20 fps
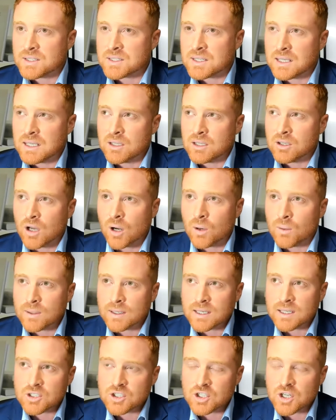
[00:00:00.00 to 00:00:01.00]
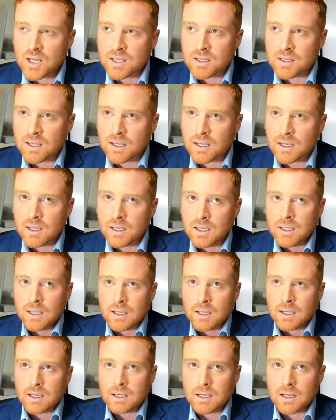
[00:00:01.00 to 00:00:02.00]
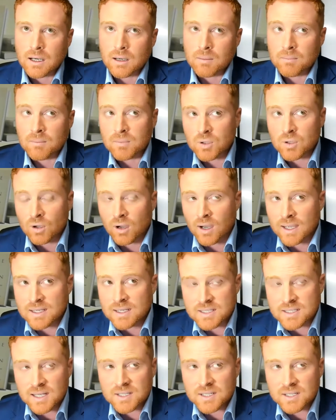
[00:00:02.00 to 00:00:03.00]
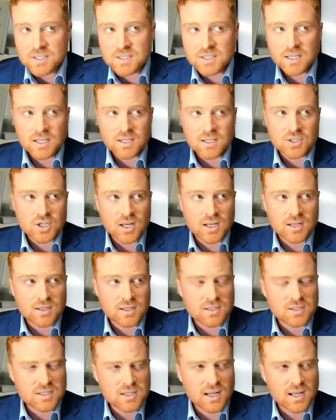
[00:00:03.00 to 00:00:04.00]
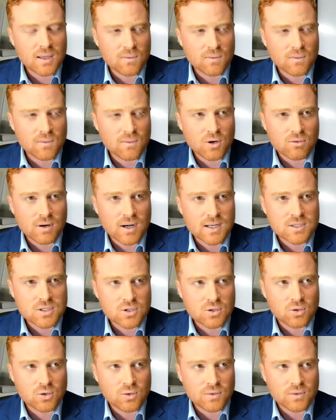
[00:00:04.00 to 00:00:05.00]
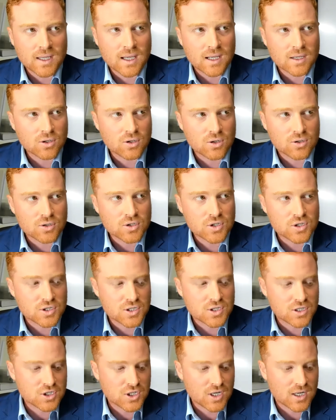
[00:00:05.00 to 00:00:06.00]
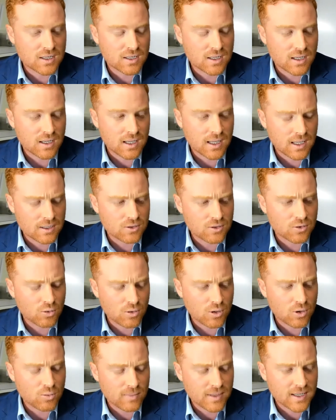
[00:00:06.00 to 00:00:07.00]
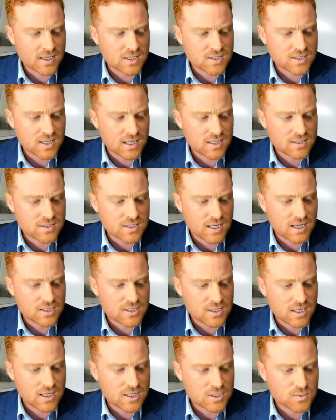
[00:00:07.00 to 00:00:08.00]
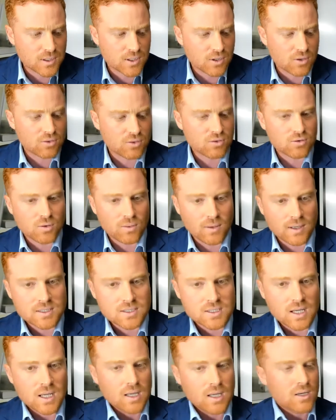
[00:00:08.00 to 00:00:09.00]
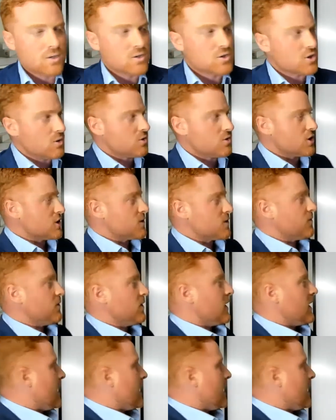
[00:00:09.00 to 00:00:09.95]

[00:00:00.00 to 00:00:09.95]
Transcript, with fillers: agenda. At times, I've referred to it as the egoic agenda, um, your identity agenda. Today, it felt right to call it the unconscious agenda, and it'll, it'll, make sense as, as we go